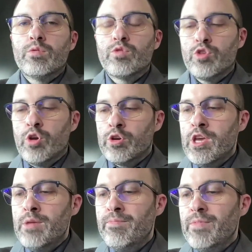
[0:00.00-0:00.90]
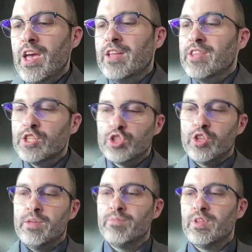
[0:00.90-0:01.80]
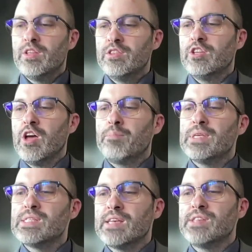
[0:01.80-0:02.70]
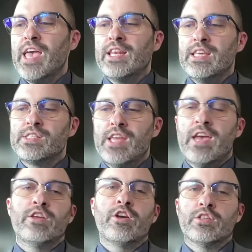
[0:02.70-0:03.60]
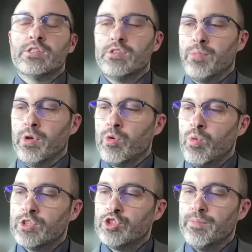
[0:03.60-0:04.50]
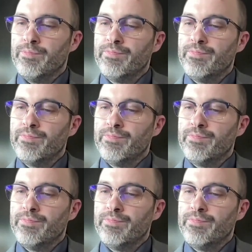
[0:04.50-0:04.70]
Turkey, initially, did not possess any standing on the Cypriot question.